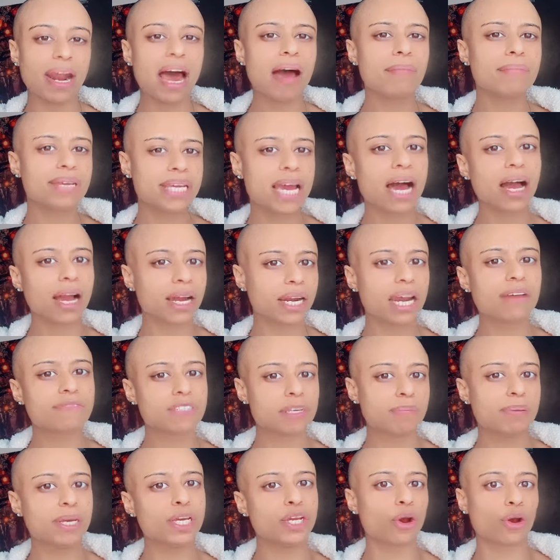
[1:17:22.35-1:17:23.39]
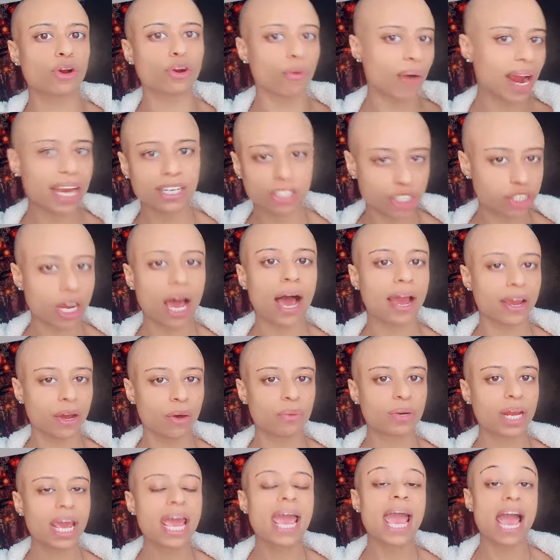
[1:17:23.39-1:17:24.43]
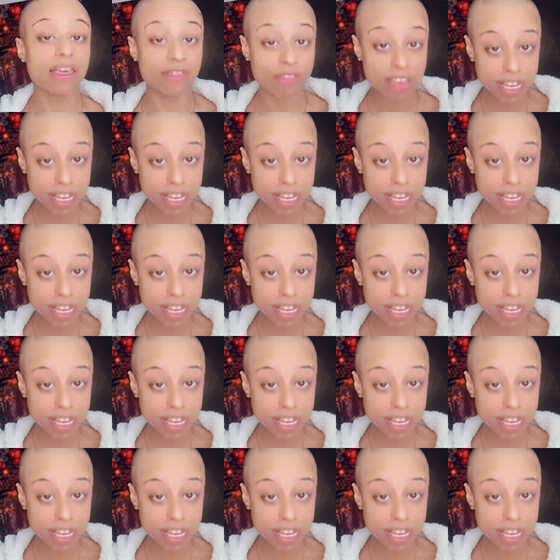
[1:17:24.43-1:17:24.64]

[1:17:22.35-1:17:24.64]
but I'm young enough to be your grandchild.